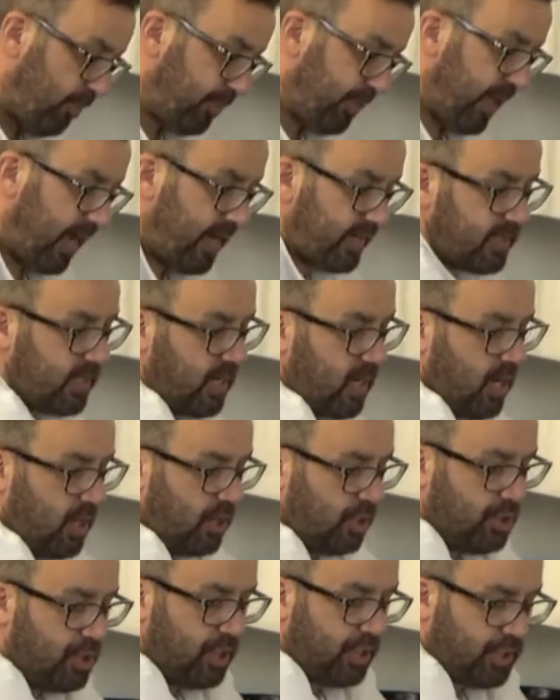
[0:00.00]
that
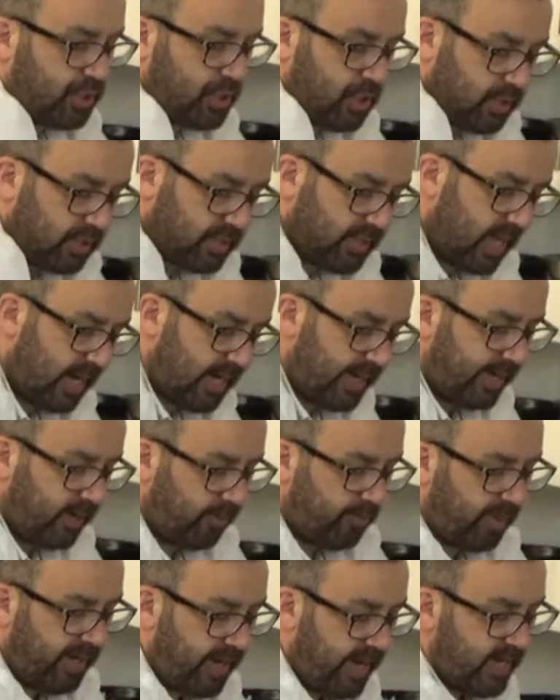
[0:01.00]
just onto that little
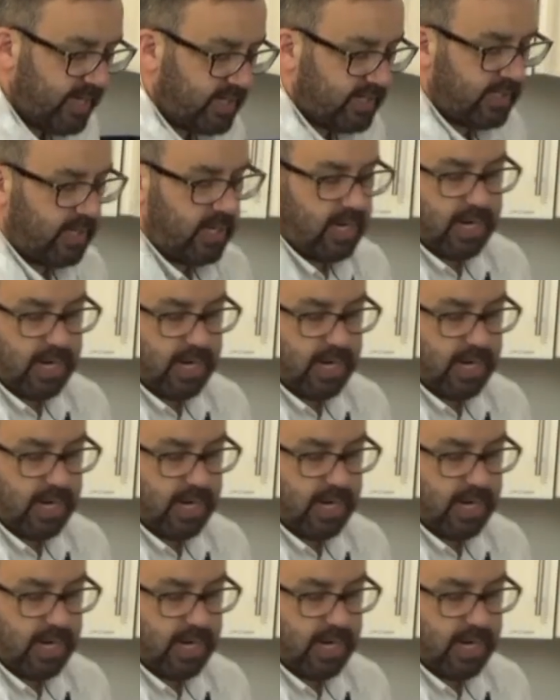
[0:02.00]
plate,